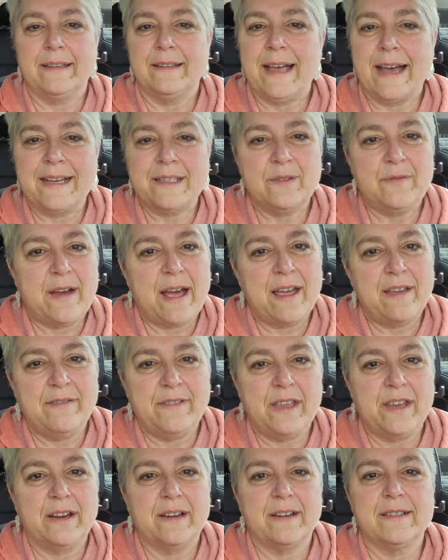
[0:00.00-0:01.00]
The last
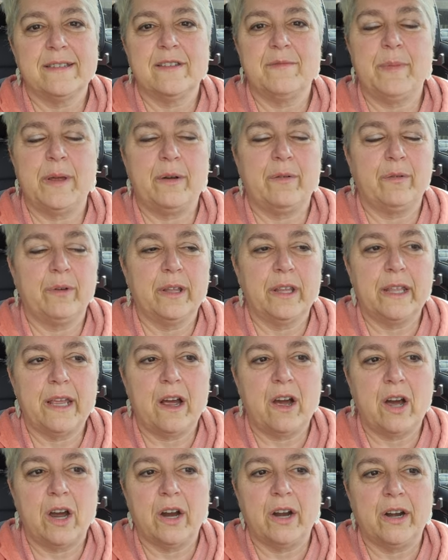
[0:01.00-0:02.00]
5 years have been really
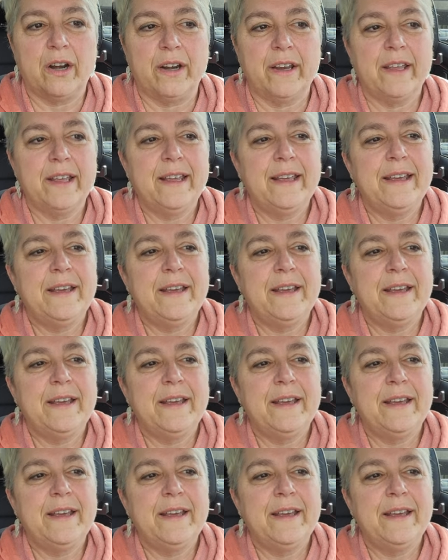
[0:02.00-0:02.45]
hard